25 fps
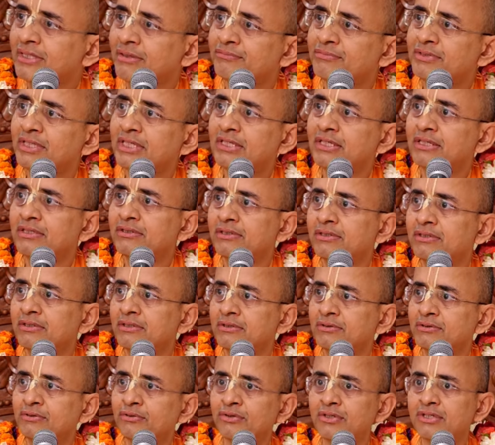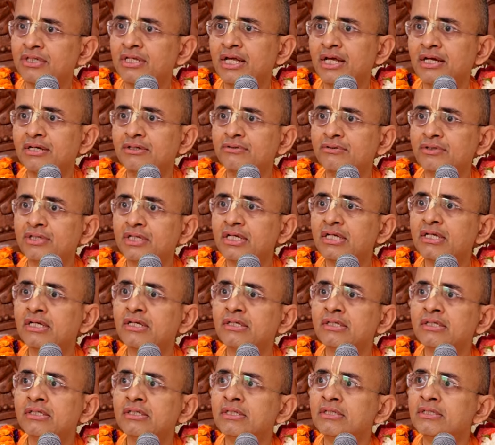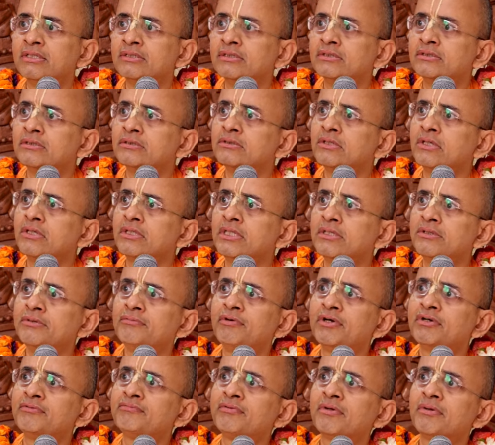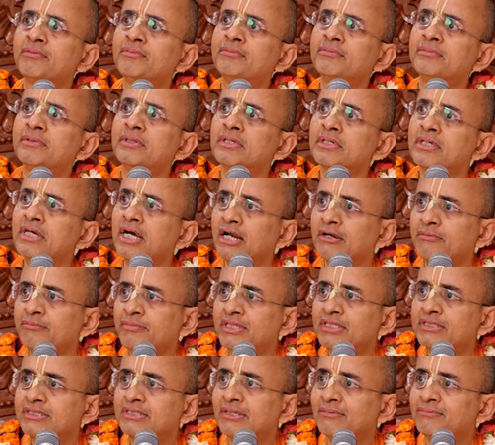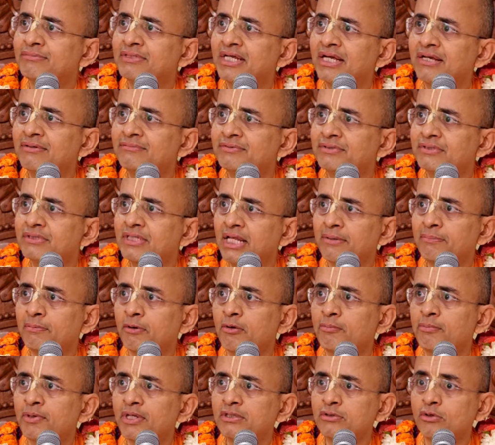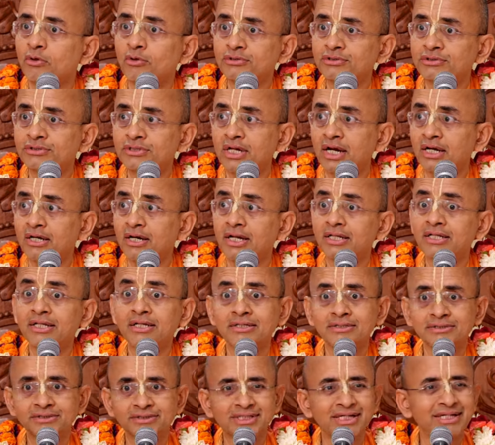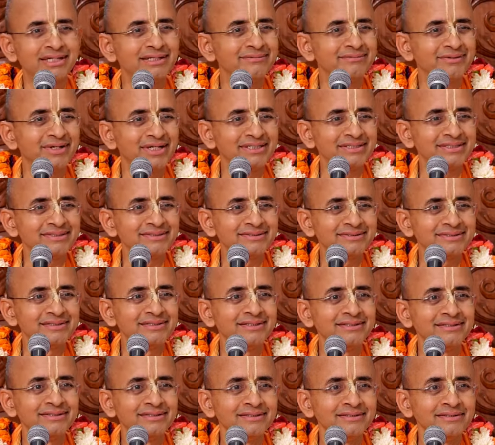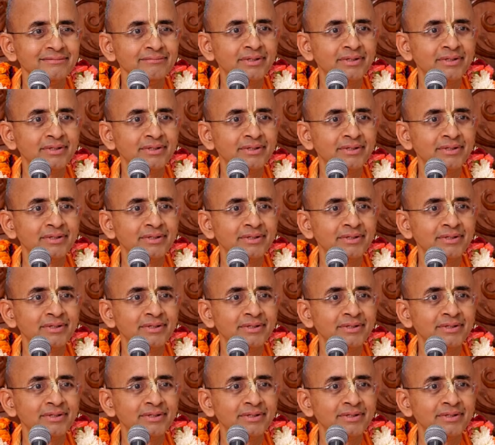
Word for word: something good they are doing so even from Karmi, sometimes, like Prabhupada quotes Dr. Radhakrishnan once, huh?